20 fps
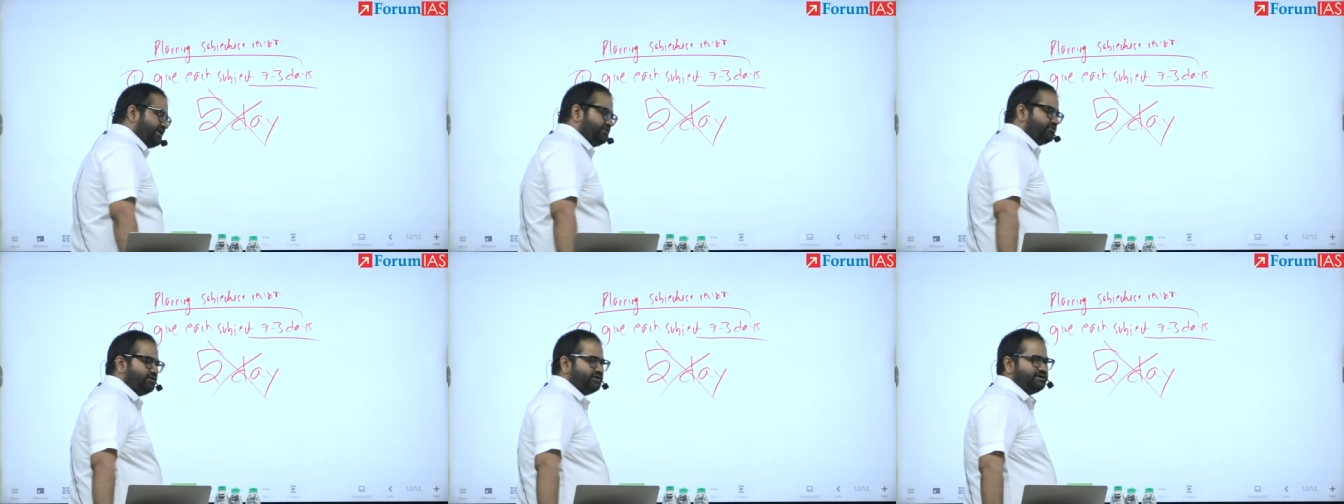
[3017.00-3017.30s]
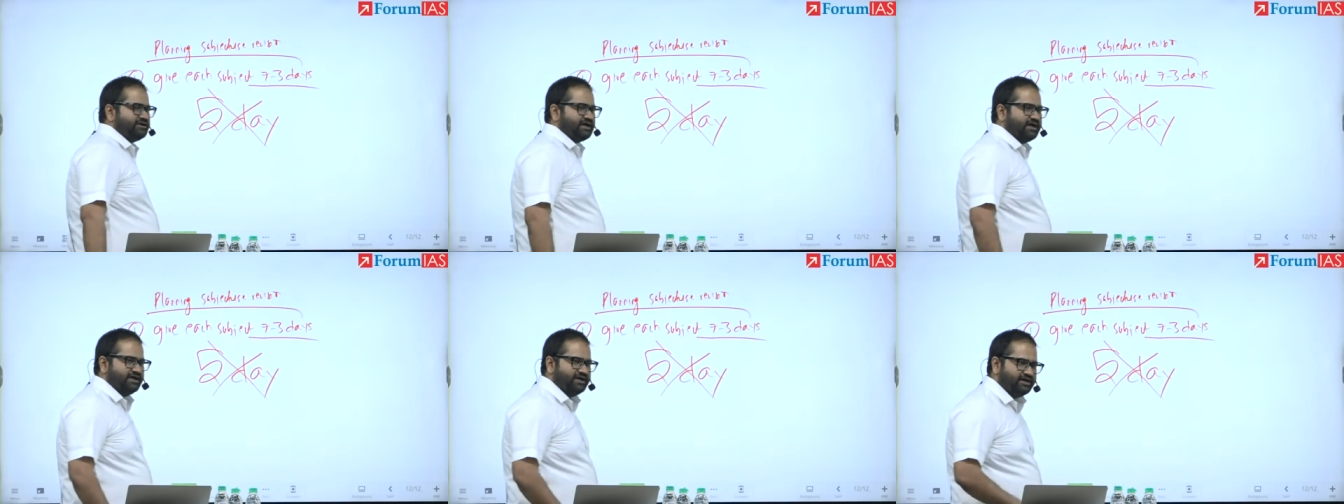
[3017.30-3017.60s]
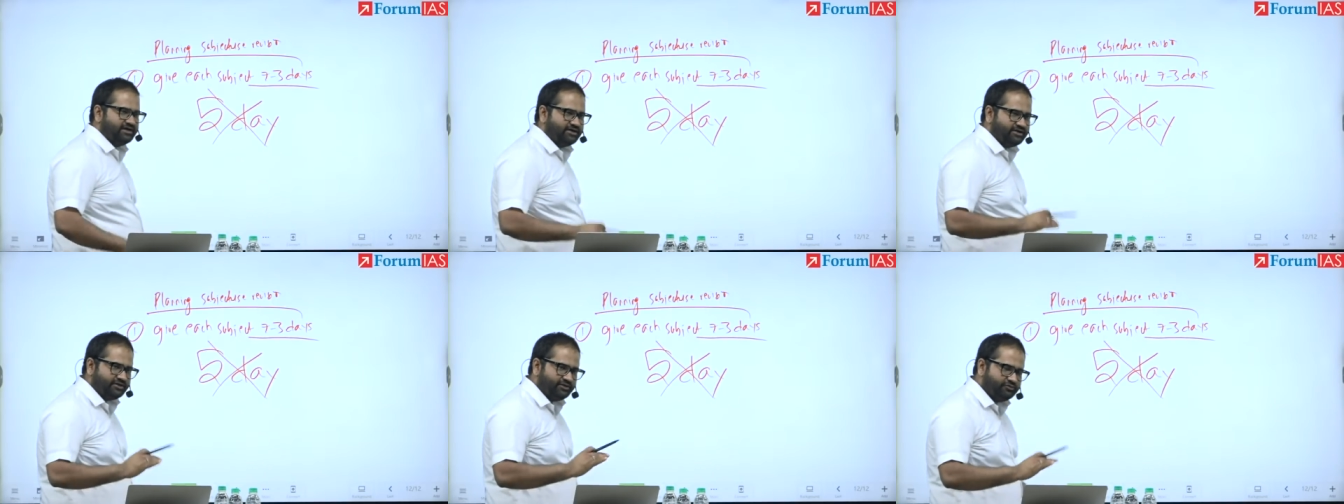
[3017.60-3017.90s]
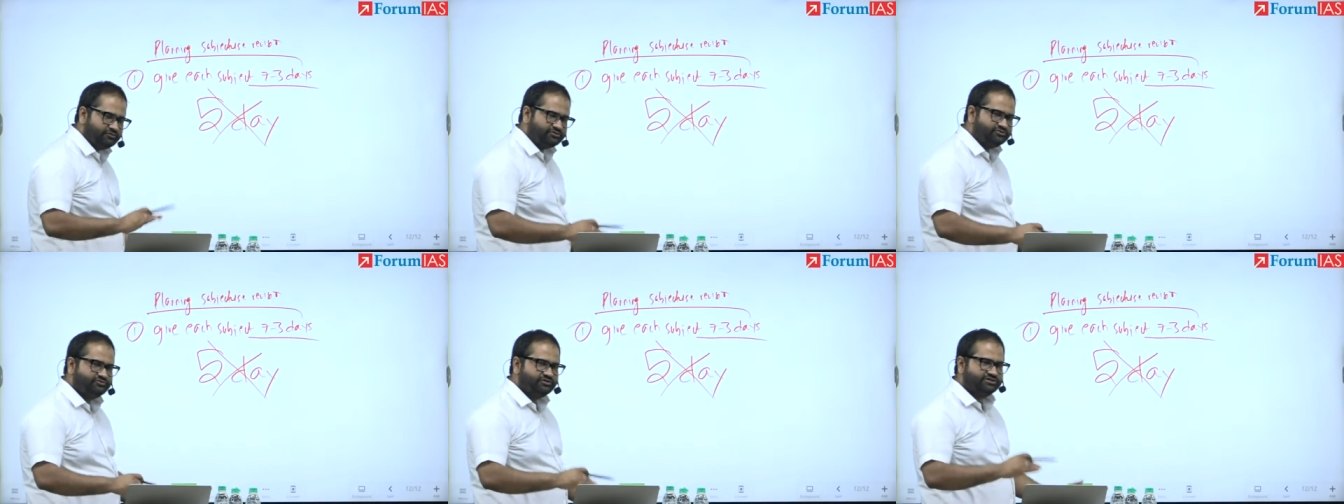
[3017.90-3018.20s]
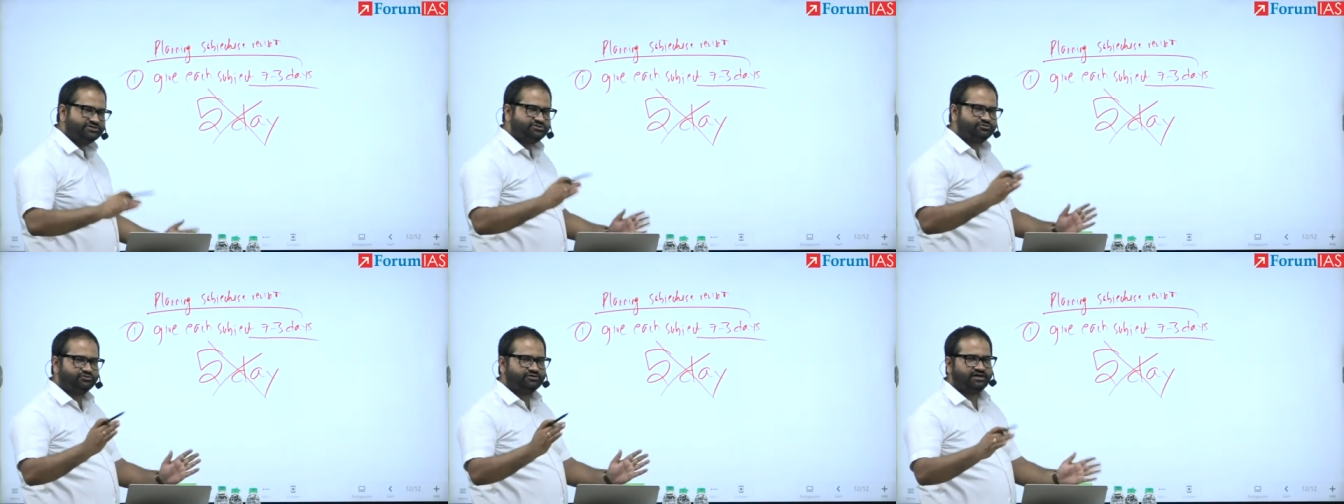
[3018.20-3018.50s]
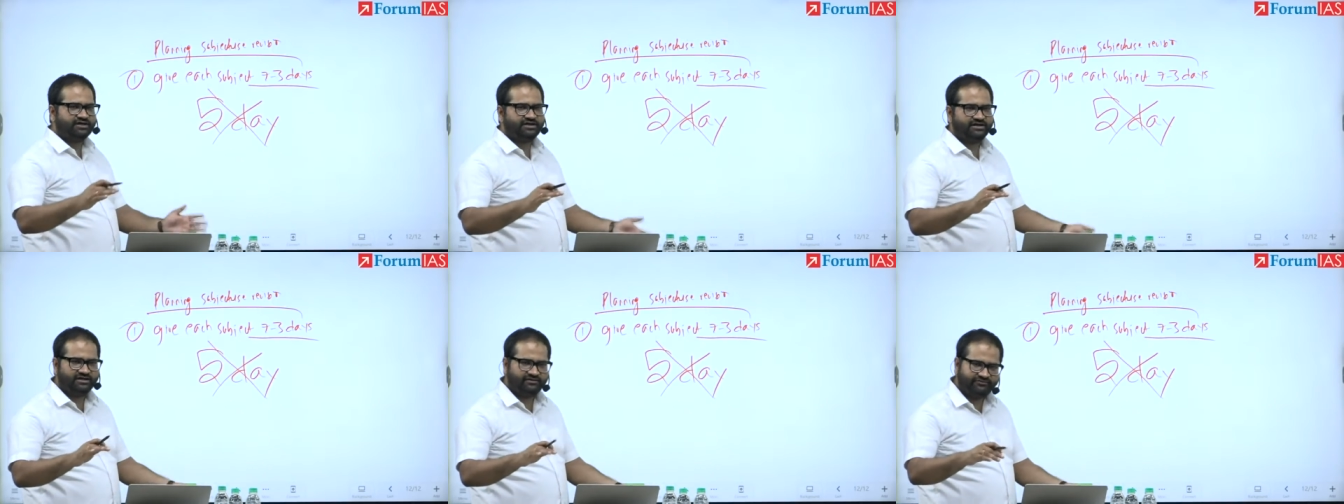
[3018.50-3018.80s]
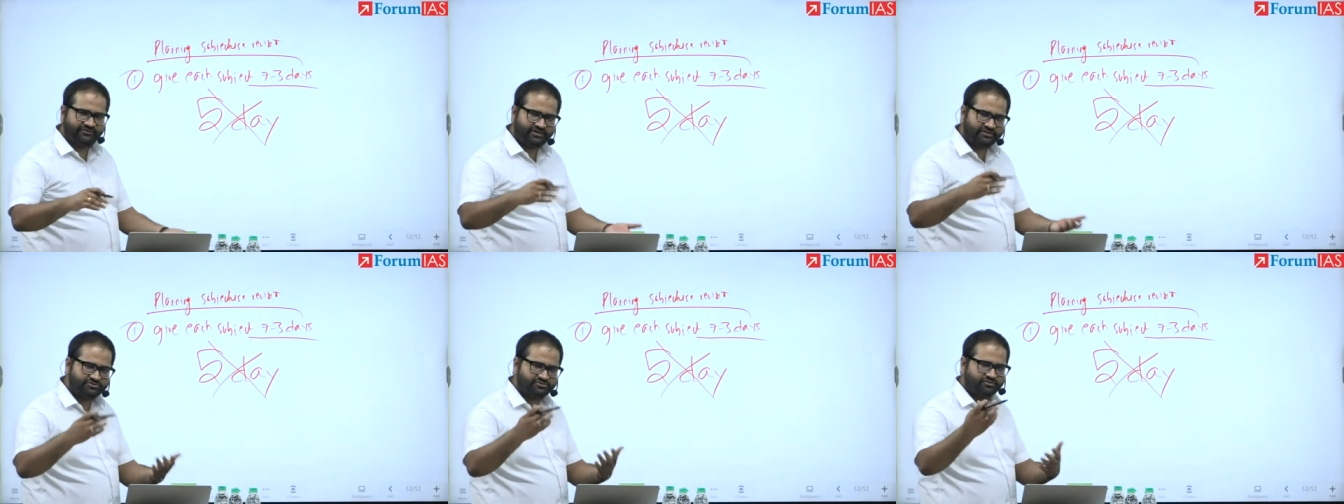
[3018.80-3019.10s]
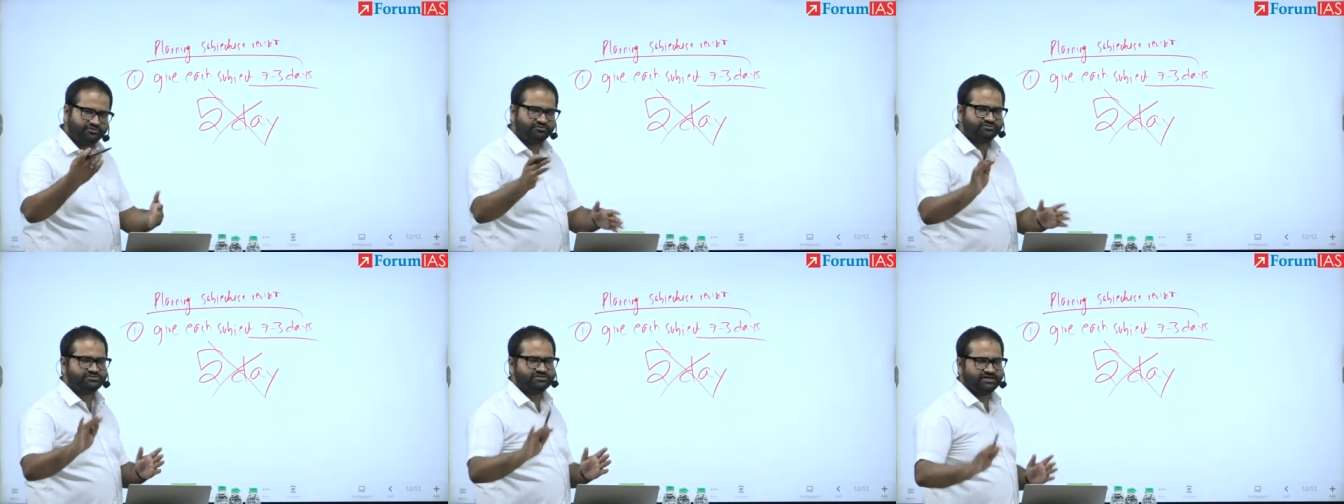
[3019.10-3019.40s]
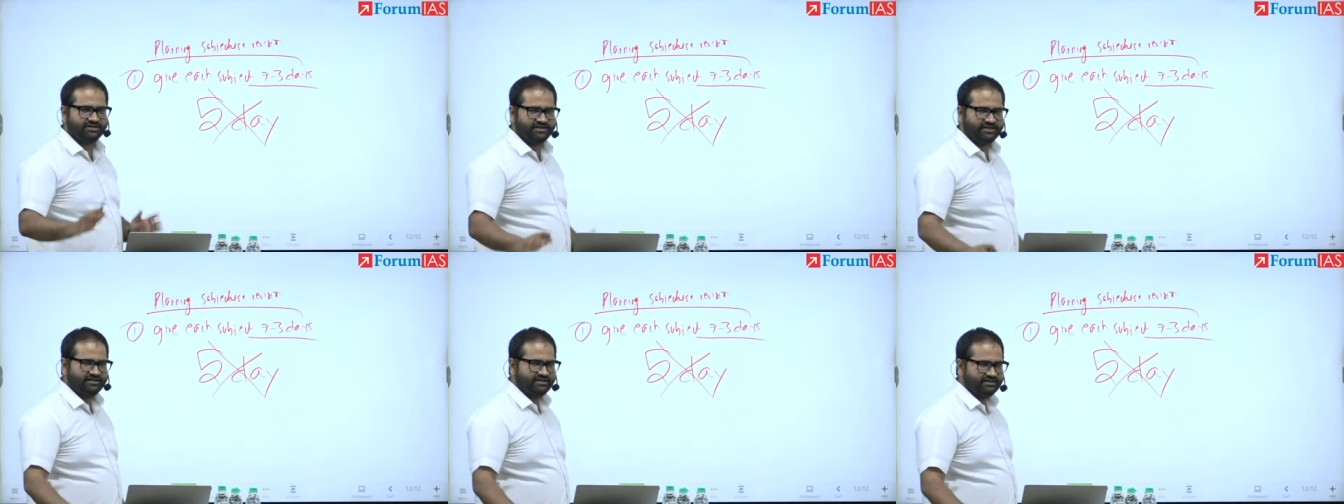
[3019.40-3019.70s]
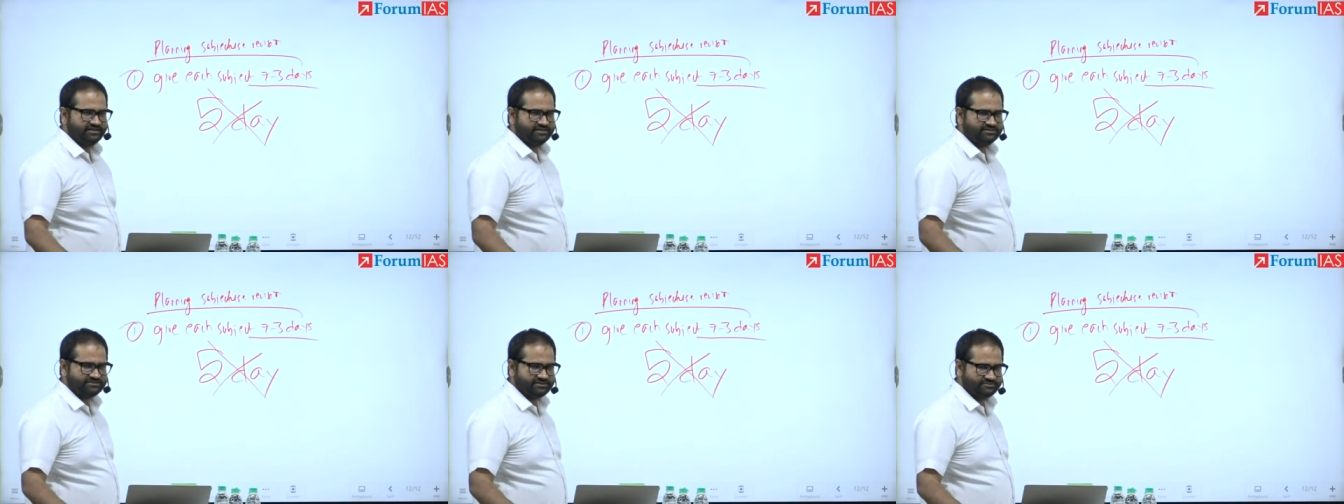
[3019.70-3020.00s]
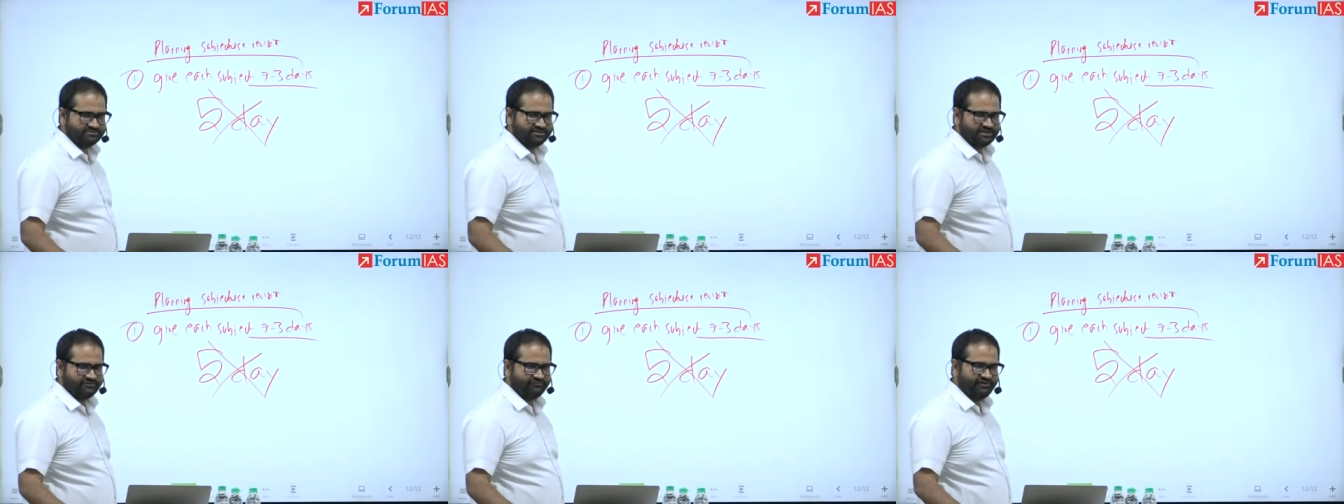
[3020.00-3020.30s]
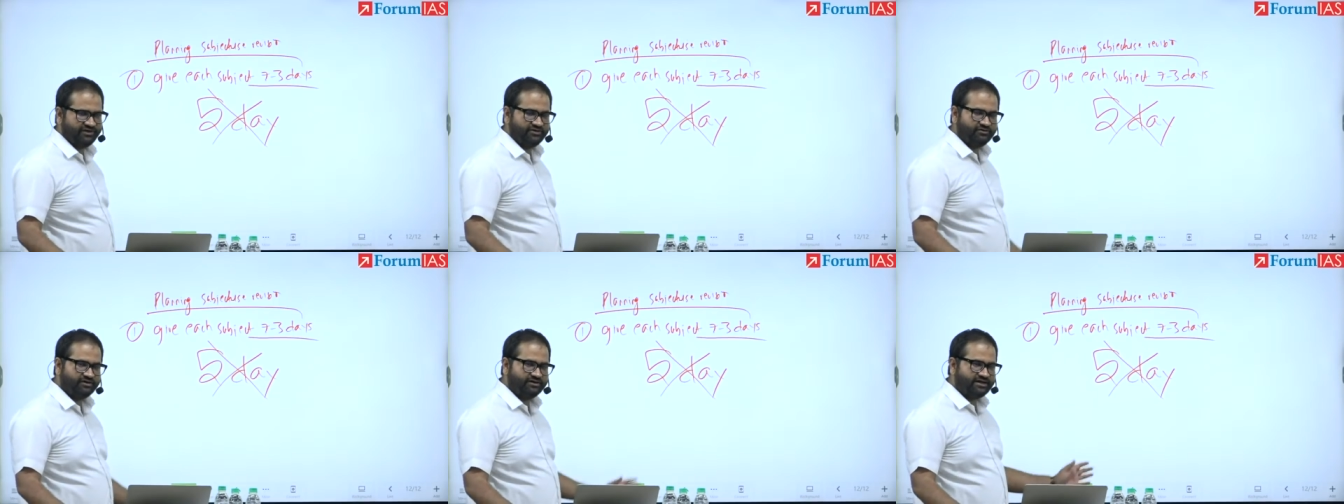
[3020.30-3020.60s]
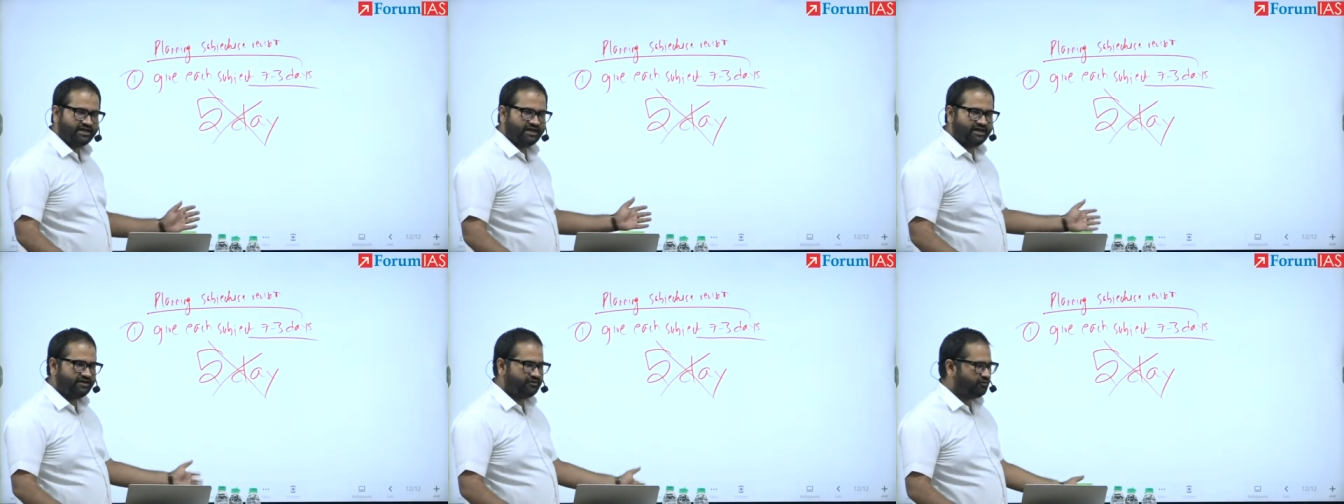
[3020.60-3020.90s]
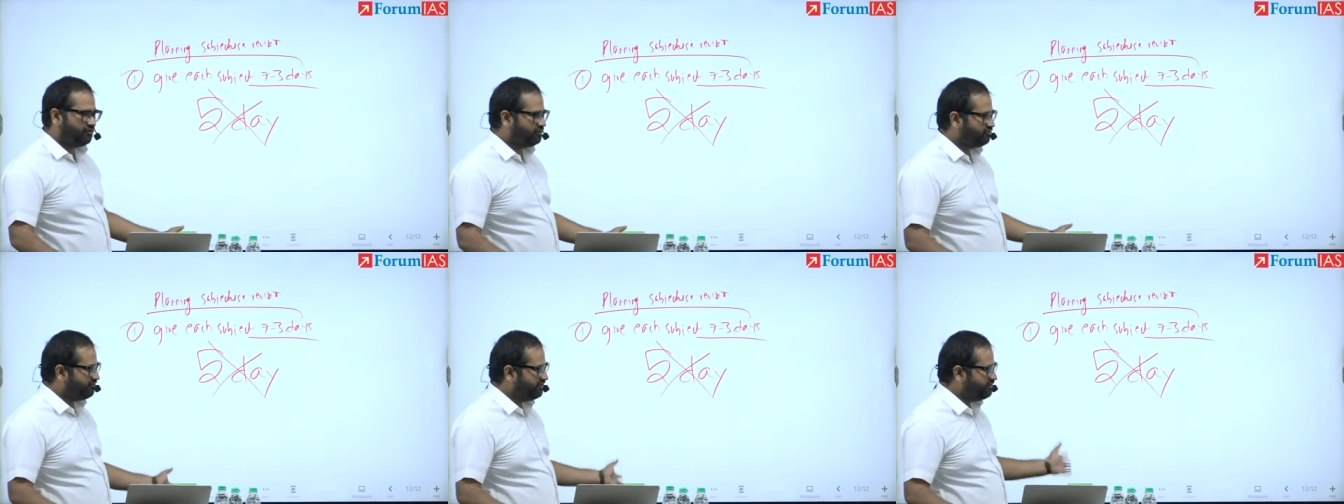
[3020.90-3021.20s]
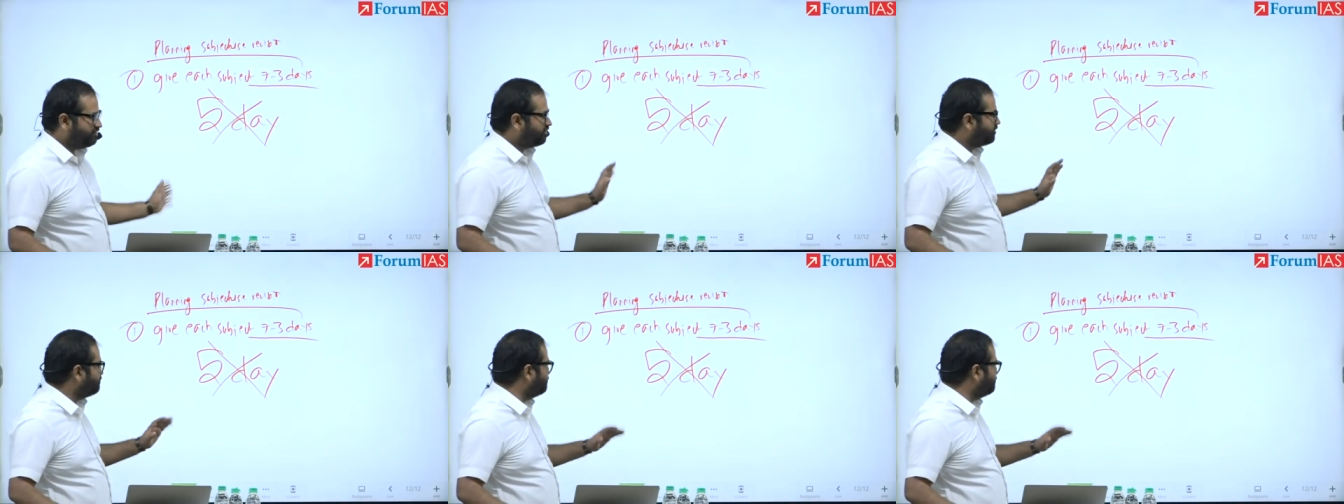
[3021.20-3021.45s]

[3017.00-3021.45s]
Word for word: you are tired, you switch to current affairs or you study any other subject. When you are tired or when you are